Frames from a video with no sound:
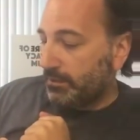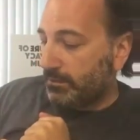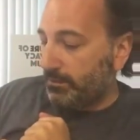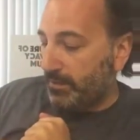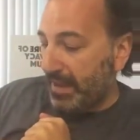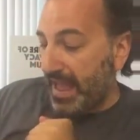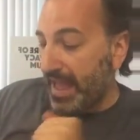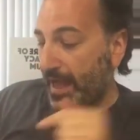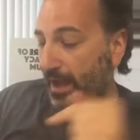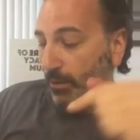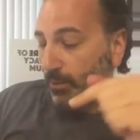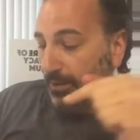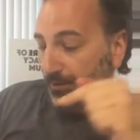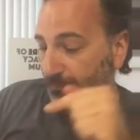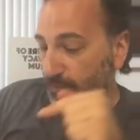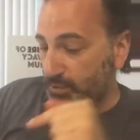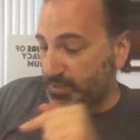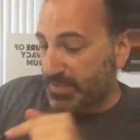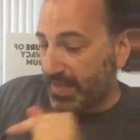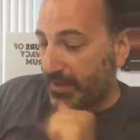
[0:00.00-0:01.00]
now if
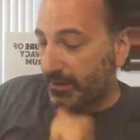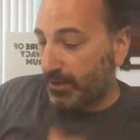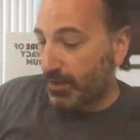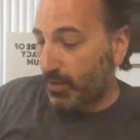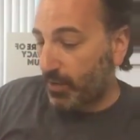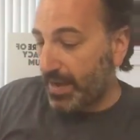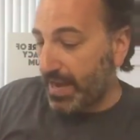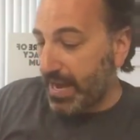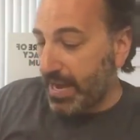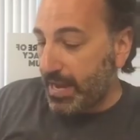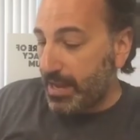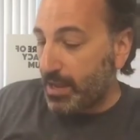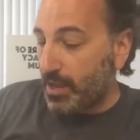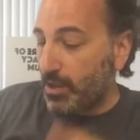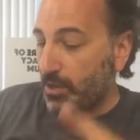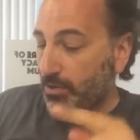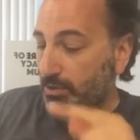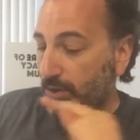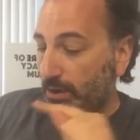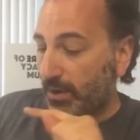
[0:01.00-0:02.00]
you say agree,
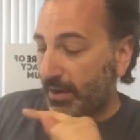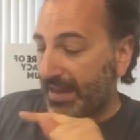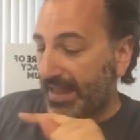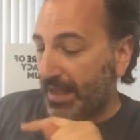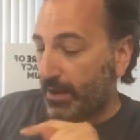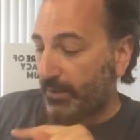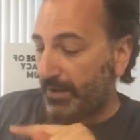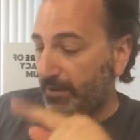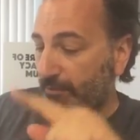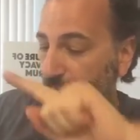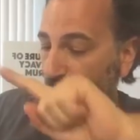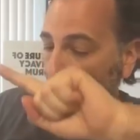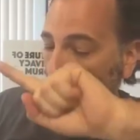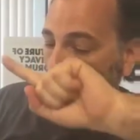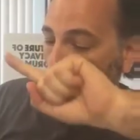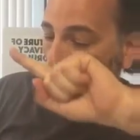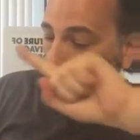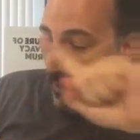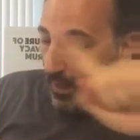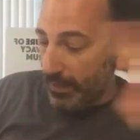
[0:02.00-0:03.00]
your account info
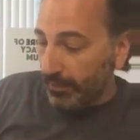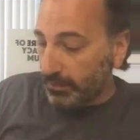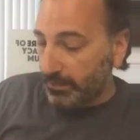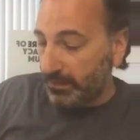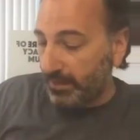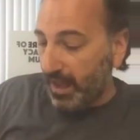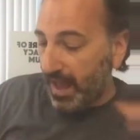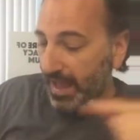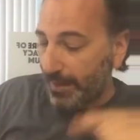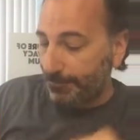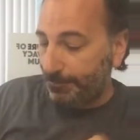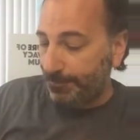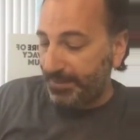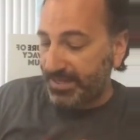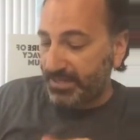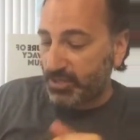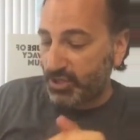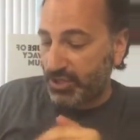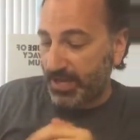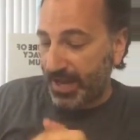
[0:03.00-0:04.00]
will not
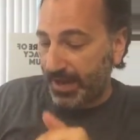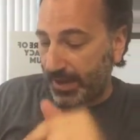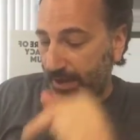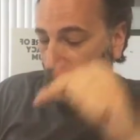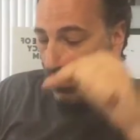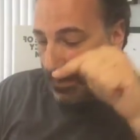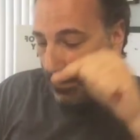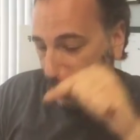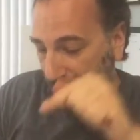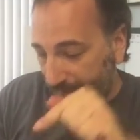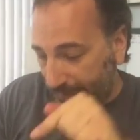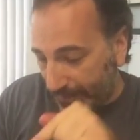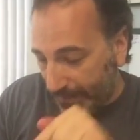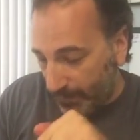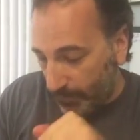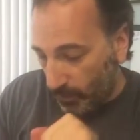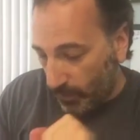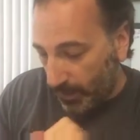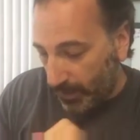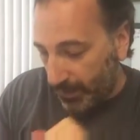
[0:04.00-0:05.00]
be shared.
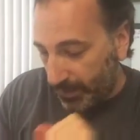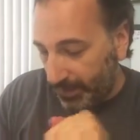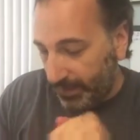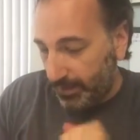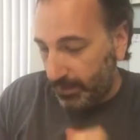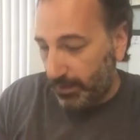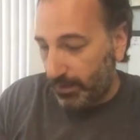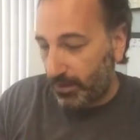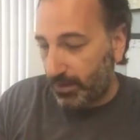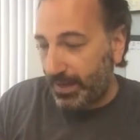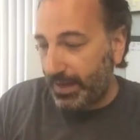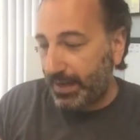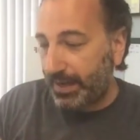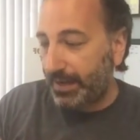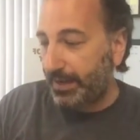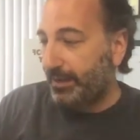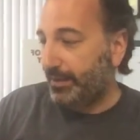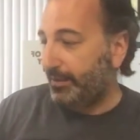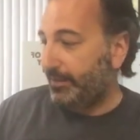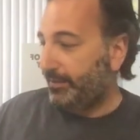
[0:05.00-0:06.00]
And we're going to hit
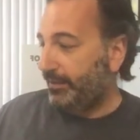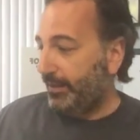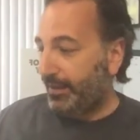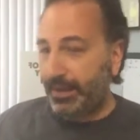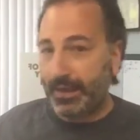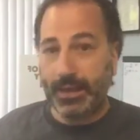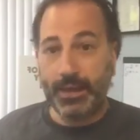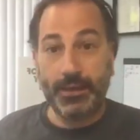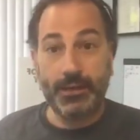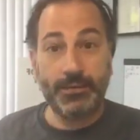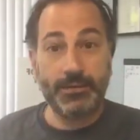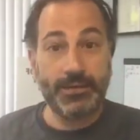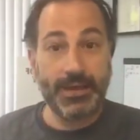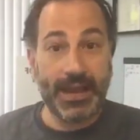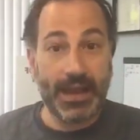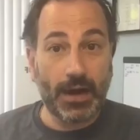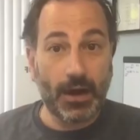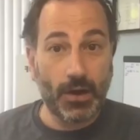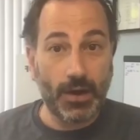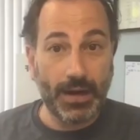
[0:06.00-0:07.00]
agree. And
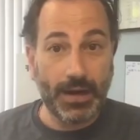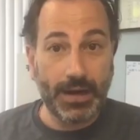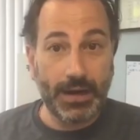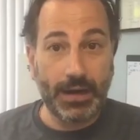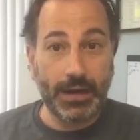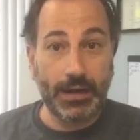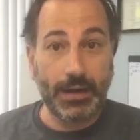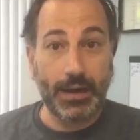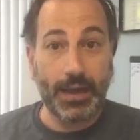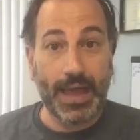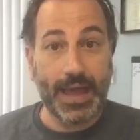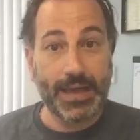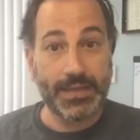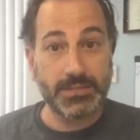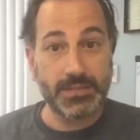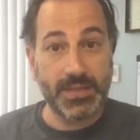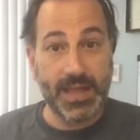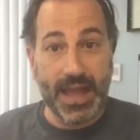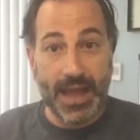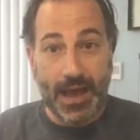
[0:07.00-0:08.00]
Carrie
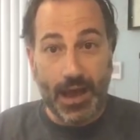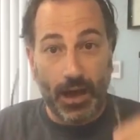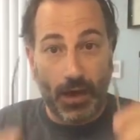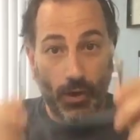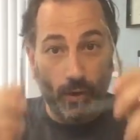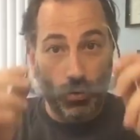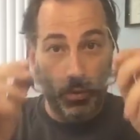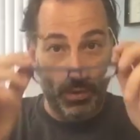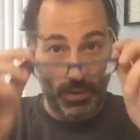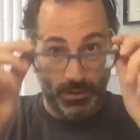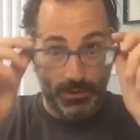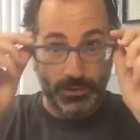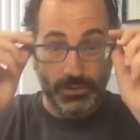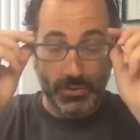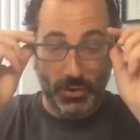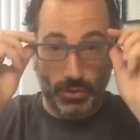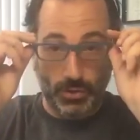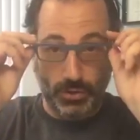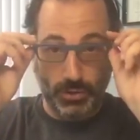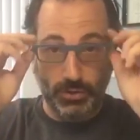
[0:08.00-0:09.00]
has now
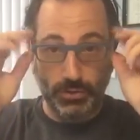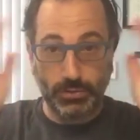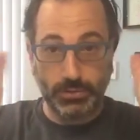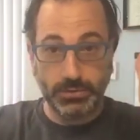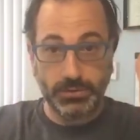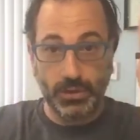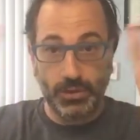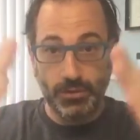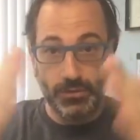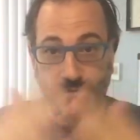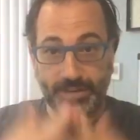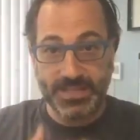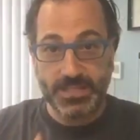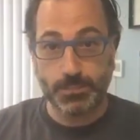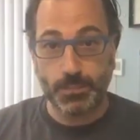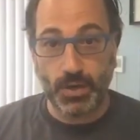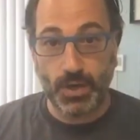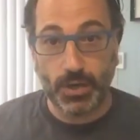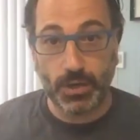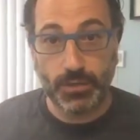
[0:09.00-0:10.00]
told
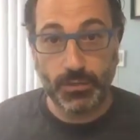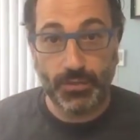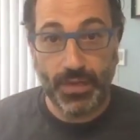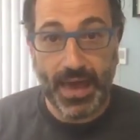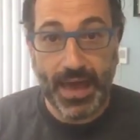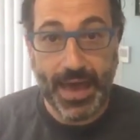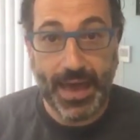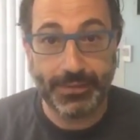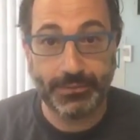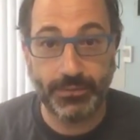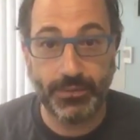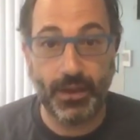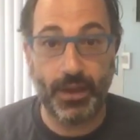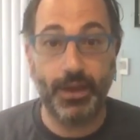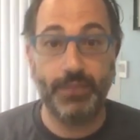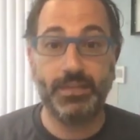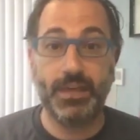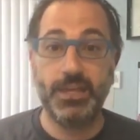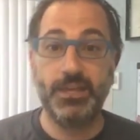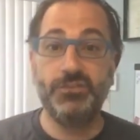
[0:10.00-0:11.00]
Facebook that,
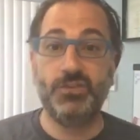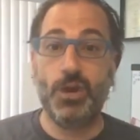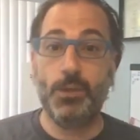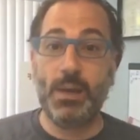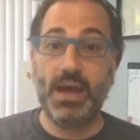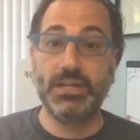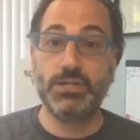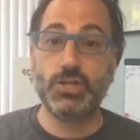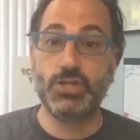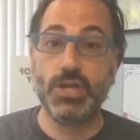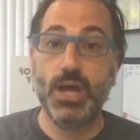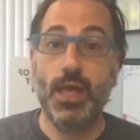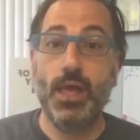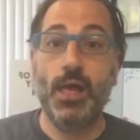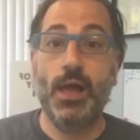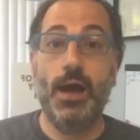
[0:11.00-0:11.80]
thank you very much,